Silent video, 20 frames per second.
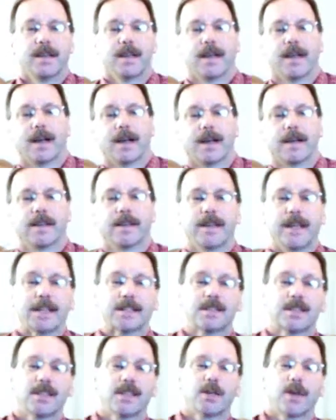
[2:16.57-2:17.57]
The
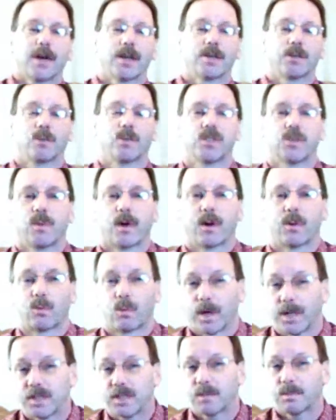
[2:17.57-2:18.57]
next thing you want to do is you want to
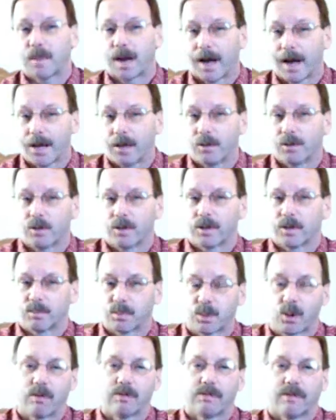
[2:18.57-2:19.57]
write your bio or your
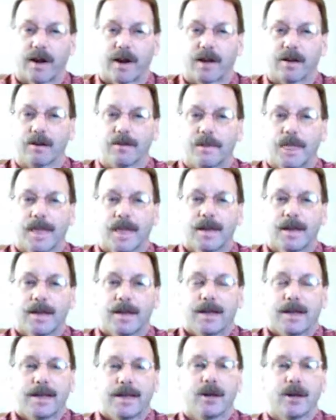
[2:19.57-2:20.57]
profile.
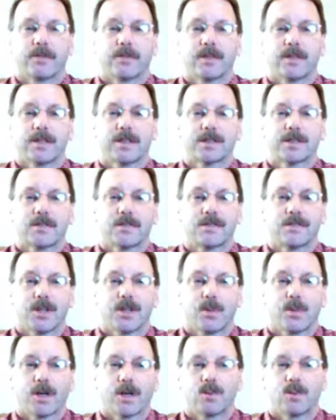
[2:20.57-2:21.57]
Now for this,
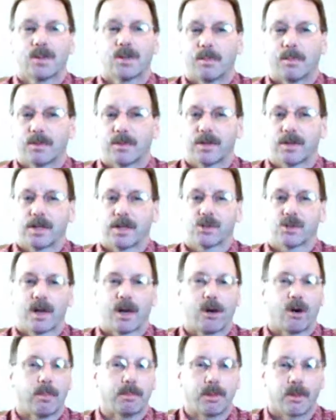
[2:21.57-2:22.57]
you want to do a couple of things. You
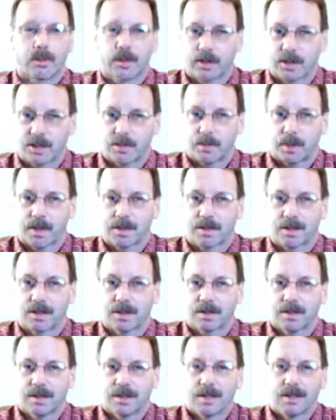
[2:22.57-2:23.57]
want to upload a nice
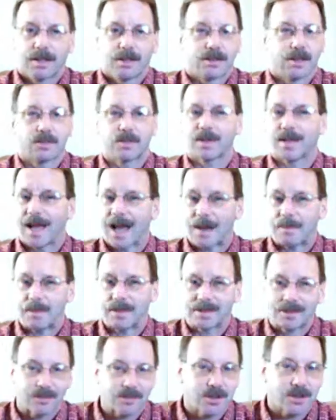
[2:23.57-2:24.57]
picture, something
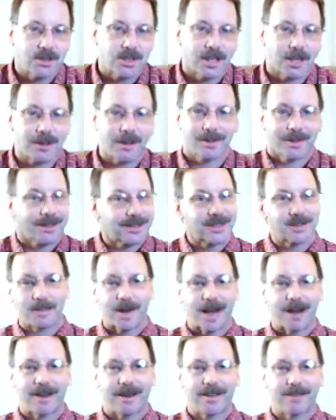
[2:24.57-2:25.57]
happy, something cheery, a little
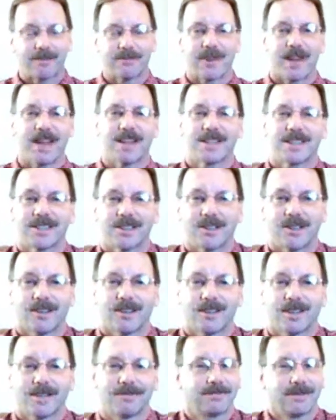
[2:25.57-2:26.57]
smile on your face. You
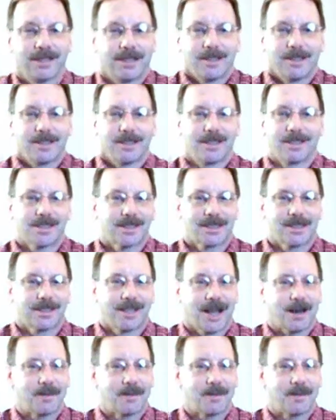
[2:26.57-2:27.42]
know, this